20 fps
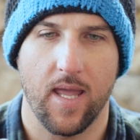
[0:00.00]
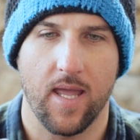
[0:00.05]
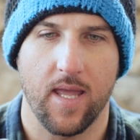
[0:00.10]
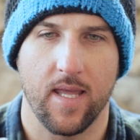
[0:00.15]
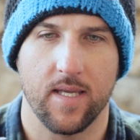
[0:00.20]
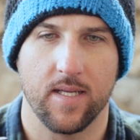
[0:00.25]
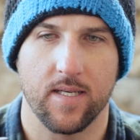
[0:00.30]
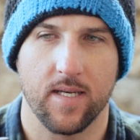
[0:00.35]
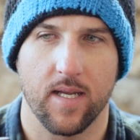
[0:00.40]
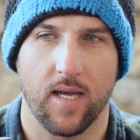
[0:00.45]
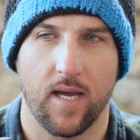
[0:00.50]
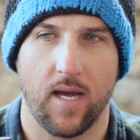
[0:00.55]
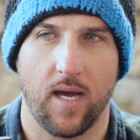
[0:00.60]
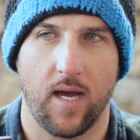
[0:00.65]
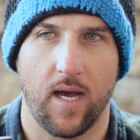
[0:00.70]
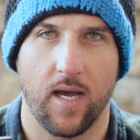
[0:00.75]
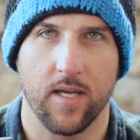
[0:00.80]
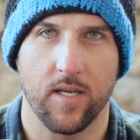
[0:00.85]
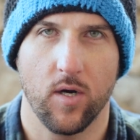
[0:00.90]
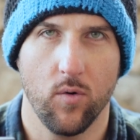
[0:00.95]
And
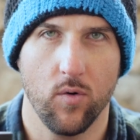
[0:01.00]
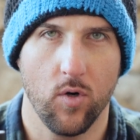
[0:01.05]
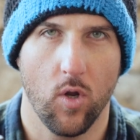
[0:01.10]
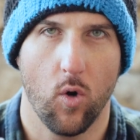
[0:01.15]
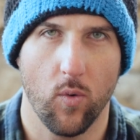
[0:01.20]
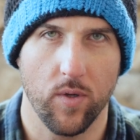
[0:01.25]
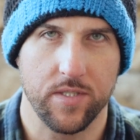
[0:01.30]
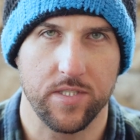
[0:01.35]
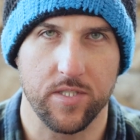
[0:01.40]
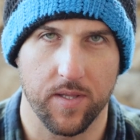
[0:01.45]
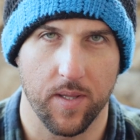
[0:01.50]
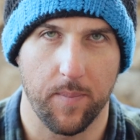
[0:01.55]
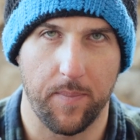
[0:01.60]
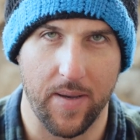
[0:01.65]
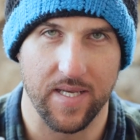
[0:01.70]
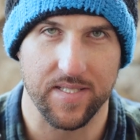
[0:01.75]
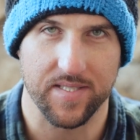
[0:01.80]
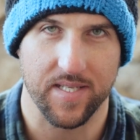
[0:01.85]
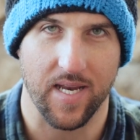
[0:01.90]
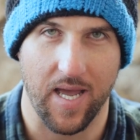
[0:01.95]
I don't know which the
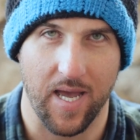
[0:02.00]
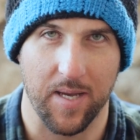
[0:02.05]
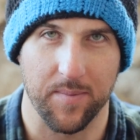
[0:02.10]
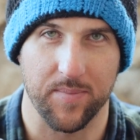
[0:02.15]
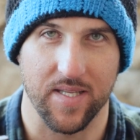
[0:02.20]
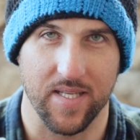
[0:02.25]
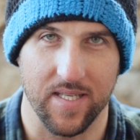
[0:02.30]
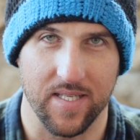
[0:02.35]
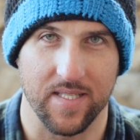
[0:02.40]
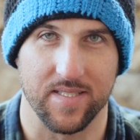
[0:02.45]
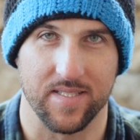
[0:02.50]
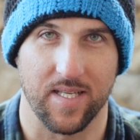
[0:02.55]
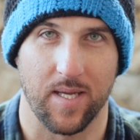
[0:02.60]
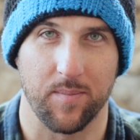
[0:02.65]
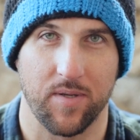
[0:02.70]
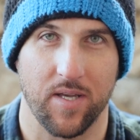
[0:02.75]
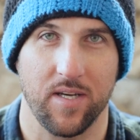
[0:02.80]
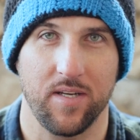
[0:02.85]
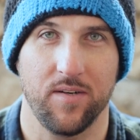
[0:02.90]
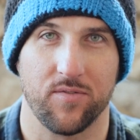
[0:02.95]
best app is.
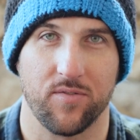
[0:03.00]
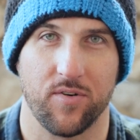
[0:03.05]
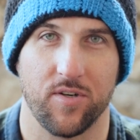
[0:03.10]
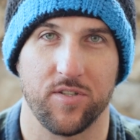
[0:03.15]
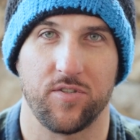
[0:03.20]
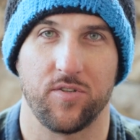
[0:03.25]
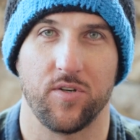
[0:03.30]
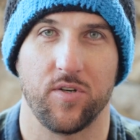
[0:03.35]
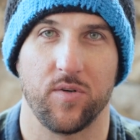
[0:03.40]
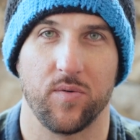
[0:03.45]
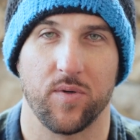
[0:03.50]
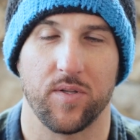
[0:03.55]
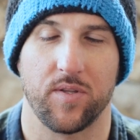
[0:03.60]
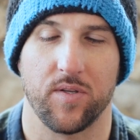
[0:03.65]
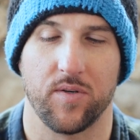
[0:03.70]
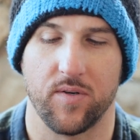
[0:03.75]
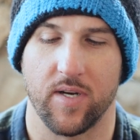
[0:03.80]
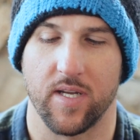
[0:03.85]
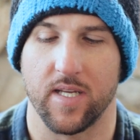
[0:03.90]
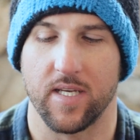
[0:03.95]
I'm kind of frustrated
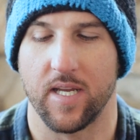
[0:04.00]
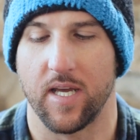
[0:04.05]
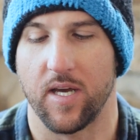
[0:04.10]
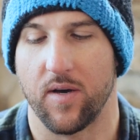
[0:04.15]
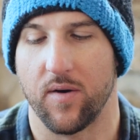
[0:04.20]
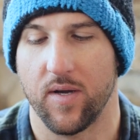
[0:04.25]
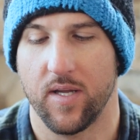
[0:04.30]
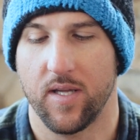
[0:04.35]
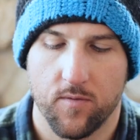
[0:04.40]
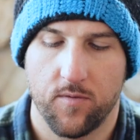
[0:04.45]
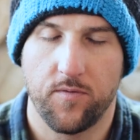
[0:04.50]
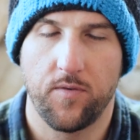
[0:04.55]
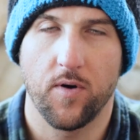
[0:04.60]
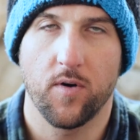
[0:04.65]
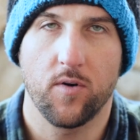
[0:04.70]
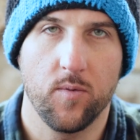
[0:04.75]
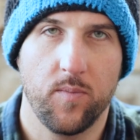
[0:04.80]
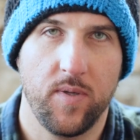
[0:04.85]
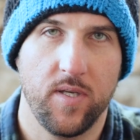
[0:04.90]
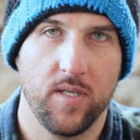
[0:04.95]
with it right now.
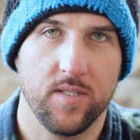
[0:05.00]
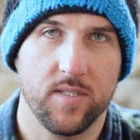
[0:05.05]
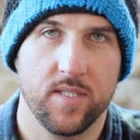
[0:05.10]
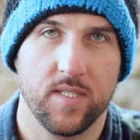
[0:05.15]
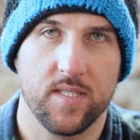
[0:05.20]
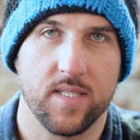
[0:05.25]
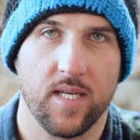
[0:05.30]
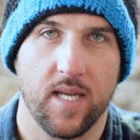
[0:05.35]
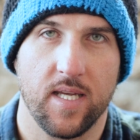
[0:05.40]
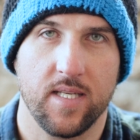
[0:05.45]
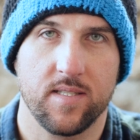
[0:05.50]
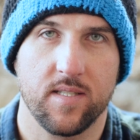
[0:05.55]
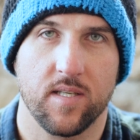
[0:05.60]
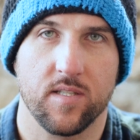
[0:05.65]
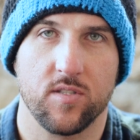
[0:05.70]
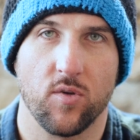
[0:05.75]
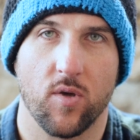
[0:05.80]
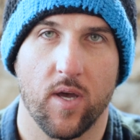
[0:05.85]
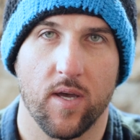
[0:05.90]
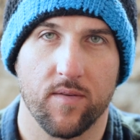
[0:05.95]
PhotoPills is nice
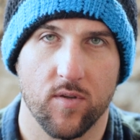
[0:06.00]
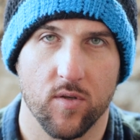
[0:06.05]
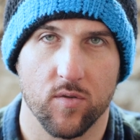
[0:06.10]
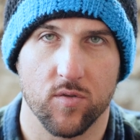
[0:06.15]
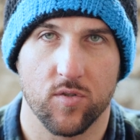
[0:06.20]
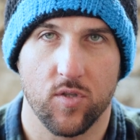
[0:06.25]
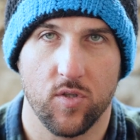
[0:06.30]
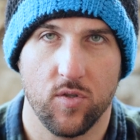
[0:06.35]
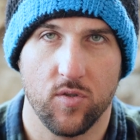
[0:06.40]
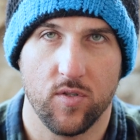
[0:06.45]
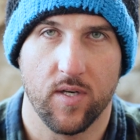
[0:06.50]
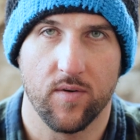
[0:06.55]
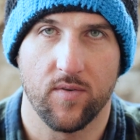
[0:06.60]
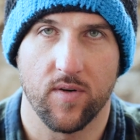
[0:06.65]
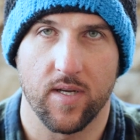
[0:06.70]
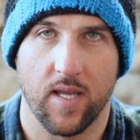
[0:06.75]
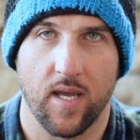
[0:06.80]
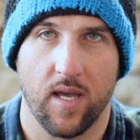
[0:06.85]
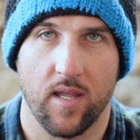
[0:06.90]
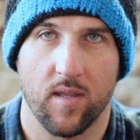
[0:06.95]
because you have those two
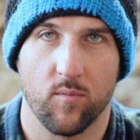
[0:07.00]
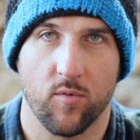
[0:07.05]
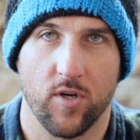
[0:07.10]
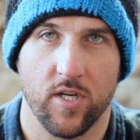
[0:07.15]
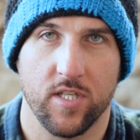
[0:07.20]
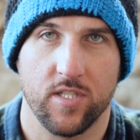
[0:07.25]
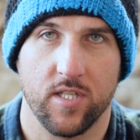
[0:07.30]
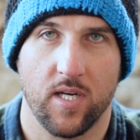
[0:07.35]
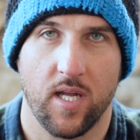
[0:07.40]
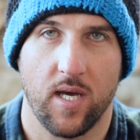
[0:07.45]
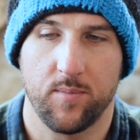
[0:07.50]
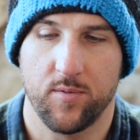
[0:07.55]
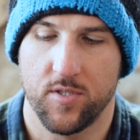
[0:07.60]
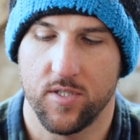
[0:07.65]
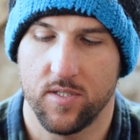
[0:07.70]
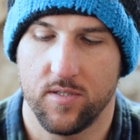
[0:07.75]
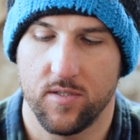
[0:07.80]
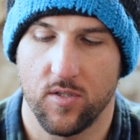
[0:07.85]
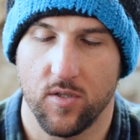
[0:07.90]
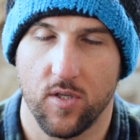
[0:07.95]
different calibration
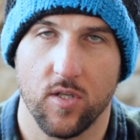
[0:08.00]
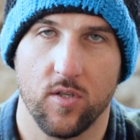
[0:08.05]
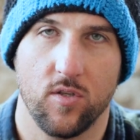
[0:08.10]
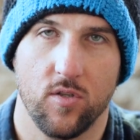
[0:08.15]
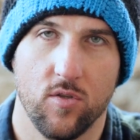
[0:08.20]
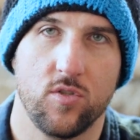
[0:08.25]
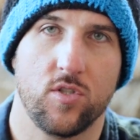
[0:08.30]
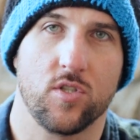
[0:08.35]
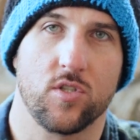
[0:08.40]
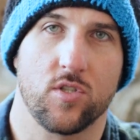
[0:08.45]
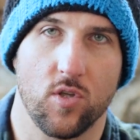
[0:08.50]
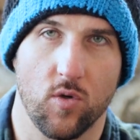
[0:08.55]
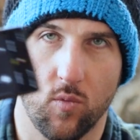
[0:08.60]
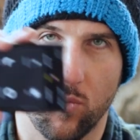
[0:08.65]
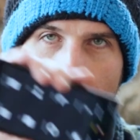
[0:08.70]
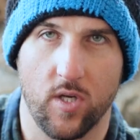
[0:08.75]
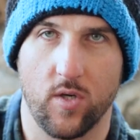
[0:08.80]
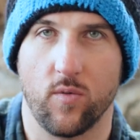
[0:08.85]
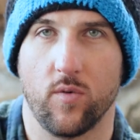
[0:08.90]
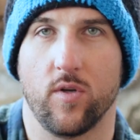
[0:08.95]
options. You can do just the
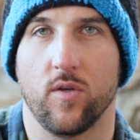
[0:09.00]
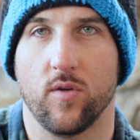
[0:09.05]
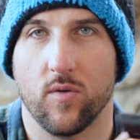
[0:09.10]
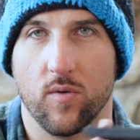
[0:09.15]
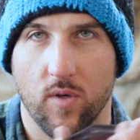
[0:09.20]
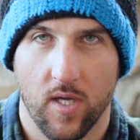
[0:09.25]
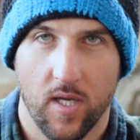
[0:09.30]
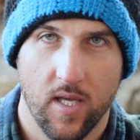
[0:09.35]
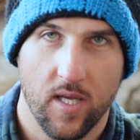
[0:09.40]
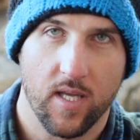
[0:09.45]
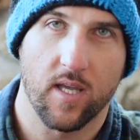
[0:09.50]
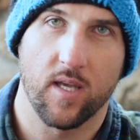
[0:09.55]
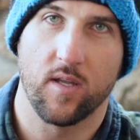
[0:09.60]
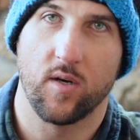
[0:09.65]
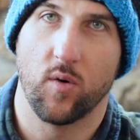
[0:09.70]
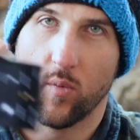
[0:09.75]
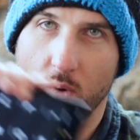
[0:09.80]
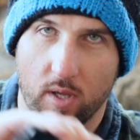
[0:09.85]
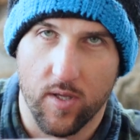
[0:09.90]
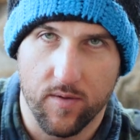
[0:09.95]
one where you
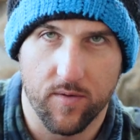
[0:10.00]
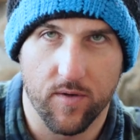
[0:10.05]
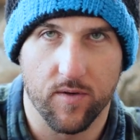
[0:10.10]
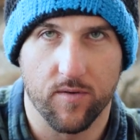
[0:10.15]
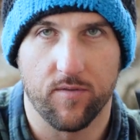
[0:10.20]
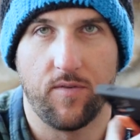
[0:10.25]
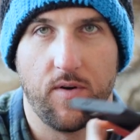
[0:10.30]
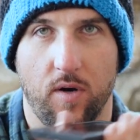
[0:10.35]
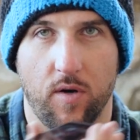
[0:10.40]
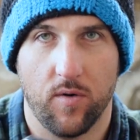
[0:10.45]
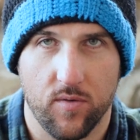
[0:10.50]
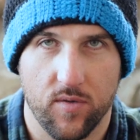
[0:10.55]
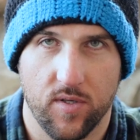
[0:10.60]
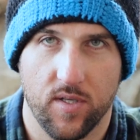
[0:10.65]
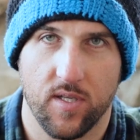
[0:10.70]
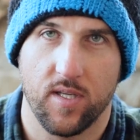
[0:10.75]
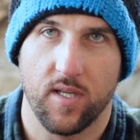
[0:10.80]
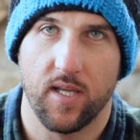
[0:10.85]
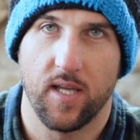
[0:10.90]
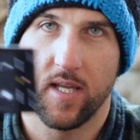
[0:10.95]
kind of wave your
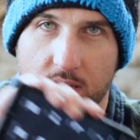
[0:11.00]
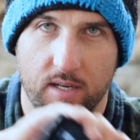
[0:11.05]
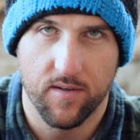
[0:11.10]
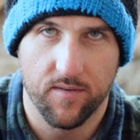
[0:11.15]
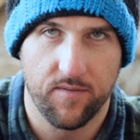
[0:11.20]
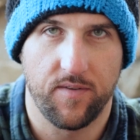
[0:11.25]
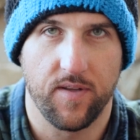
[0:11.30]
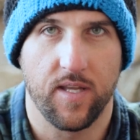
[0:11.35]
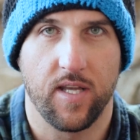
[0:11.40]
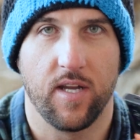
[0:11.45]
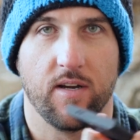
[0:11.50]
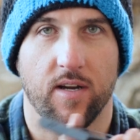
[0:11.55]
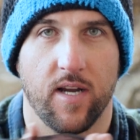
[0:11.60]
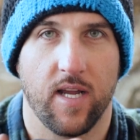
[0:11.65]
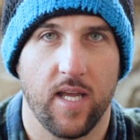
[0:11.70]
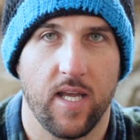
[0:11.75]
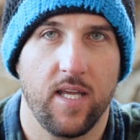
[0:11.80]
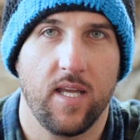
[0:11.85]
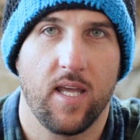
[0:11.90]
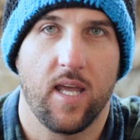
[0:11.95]
phone in a figure
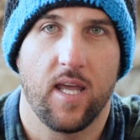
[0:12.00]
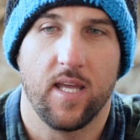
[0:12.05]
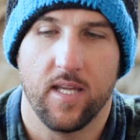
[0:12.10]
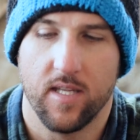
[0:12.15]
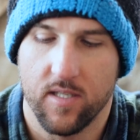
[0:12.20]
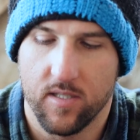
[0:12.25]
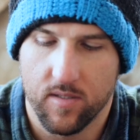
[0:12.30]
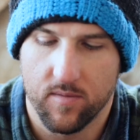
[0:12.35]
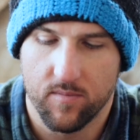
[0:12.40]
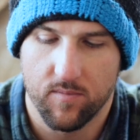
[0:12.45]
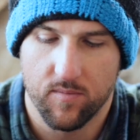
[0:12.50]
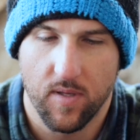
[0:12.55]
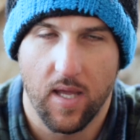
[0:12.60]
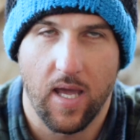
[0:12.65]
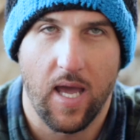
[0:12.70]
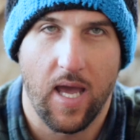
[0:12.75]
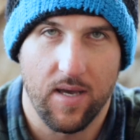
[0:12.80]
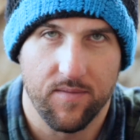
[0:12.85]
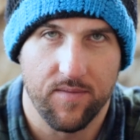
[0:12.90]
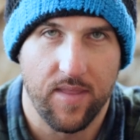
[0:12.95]
eight and
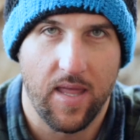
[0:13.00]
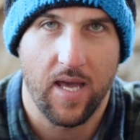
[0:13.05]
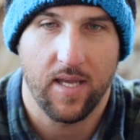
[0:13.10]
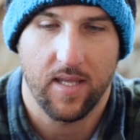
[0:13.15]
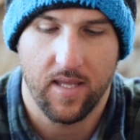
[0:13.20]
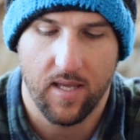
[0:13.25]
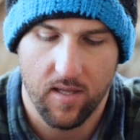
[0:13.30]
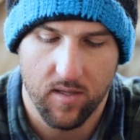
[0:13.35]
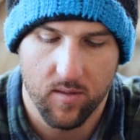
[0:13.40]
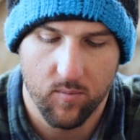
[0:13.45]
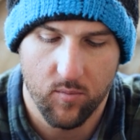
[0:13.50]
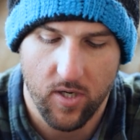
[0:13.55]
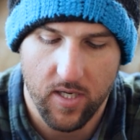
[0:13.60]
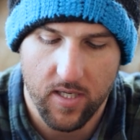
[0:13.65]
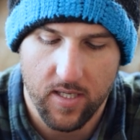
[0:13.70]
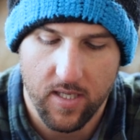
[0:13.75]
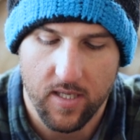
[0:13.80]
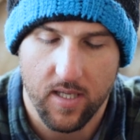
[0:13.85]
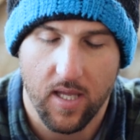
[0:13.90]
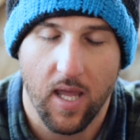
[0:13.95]
have that
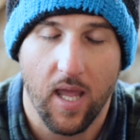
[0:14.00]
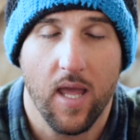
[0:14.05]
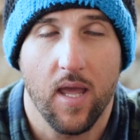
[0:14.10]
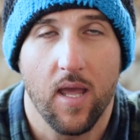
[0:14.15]
calibrate it.